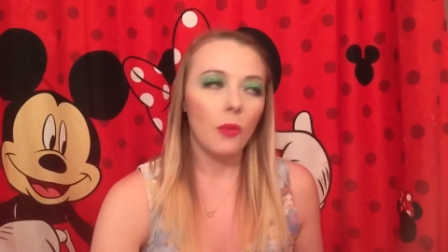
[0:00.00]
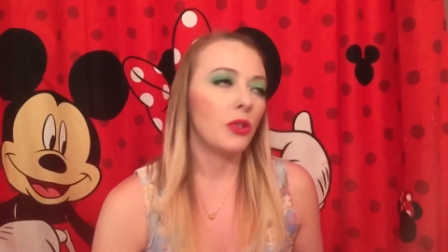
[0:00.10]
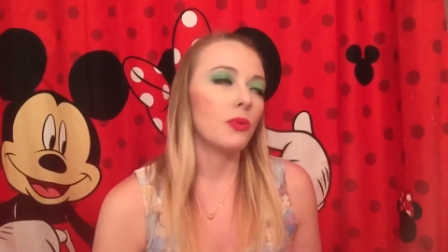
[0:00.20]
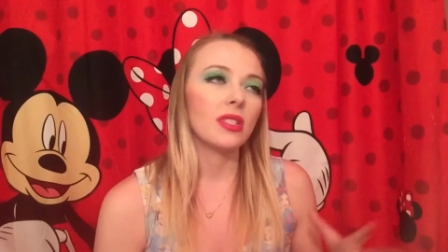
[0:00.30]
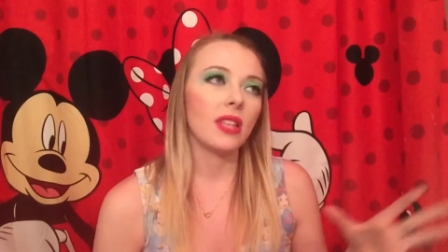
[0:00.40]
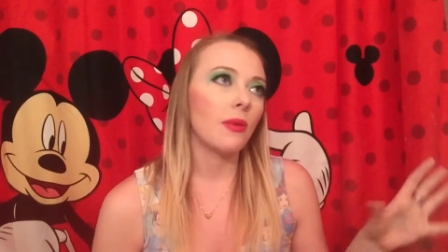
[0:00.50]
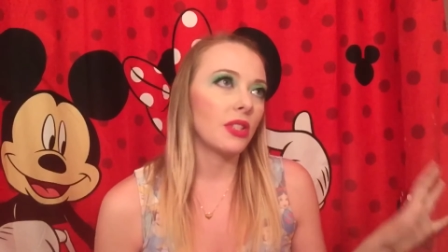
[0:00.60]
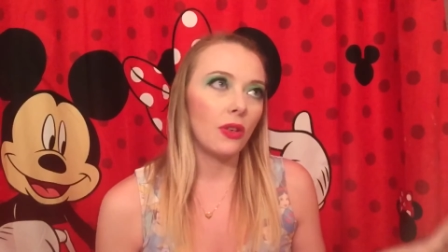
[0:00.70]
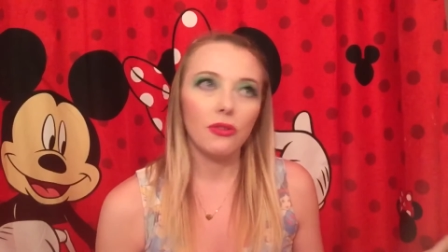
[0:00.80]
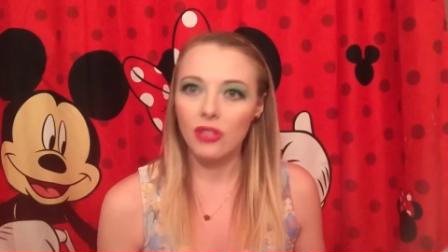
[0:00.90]
which was that was
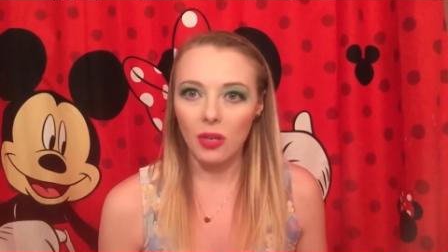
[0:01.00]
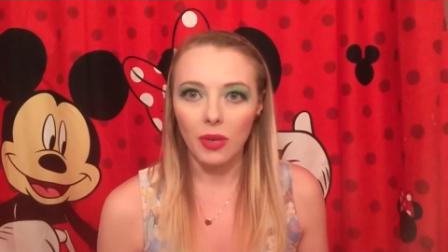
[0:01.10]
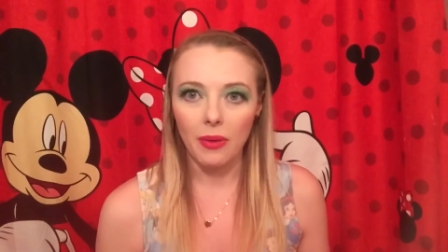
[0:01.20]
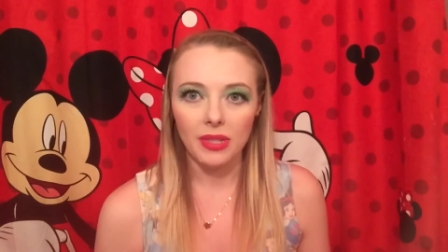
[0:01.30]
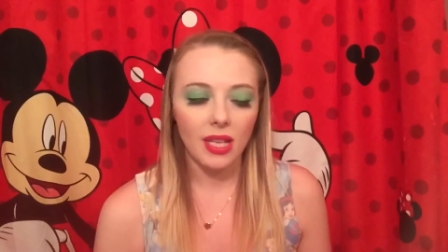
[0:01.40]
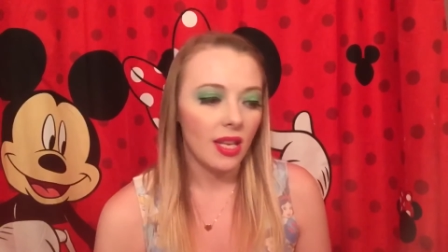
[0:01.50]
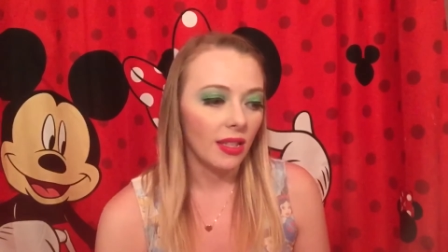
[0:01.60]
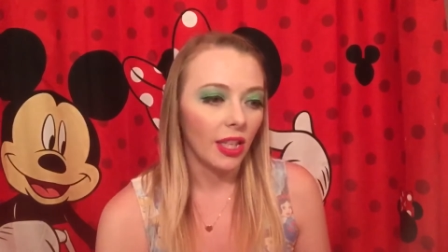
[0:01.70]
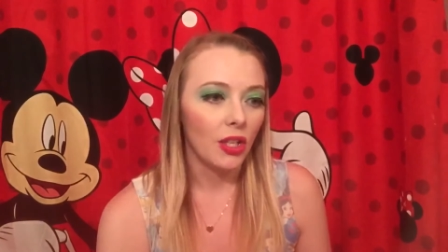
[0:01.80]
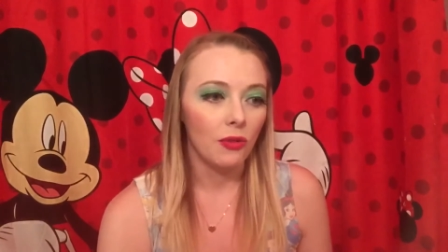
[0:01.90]
a huge thing when I was a
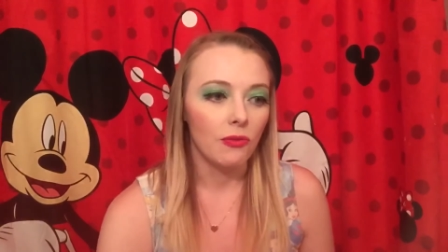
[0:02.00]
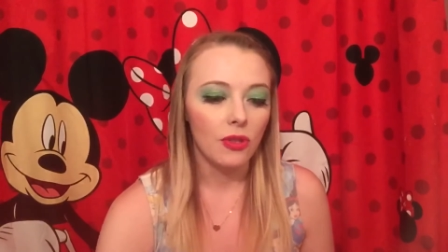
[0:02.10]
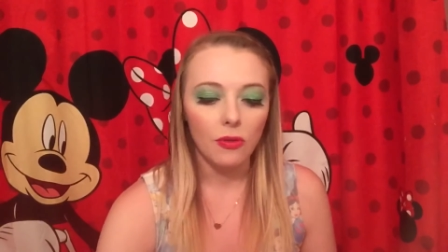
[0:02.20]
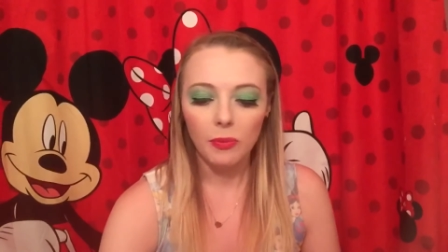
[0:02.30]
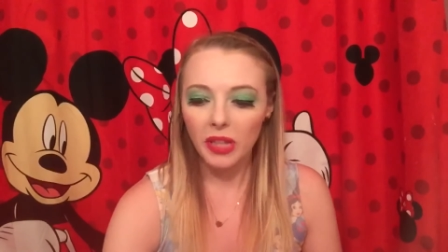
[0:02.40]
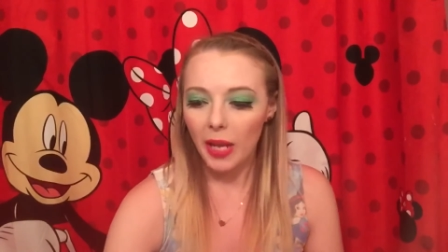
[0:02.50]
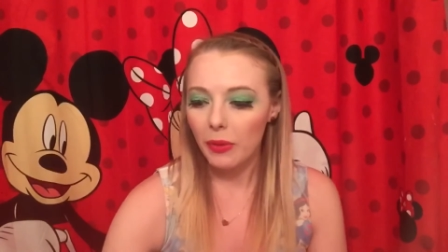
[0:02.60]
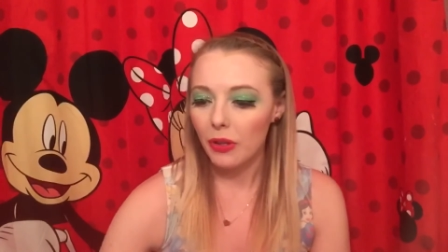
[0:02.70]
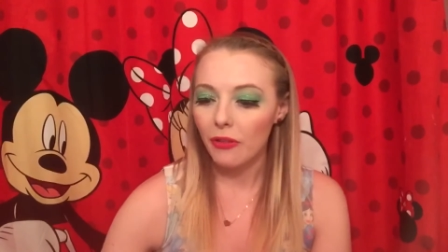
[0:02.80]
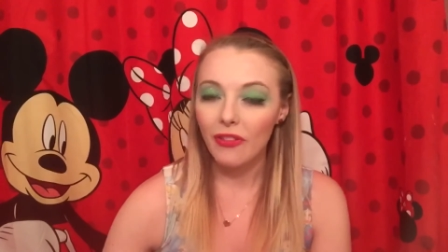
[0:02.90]
kid. Like you you'd play with your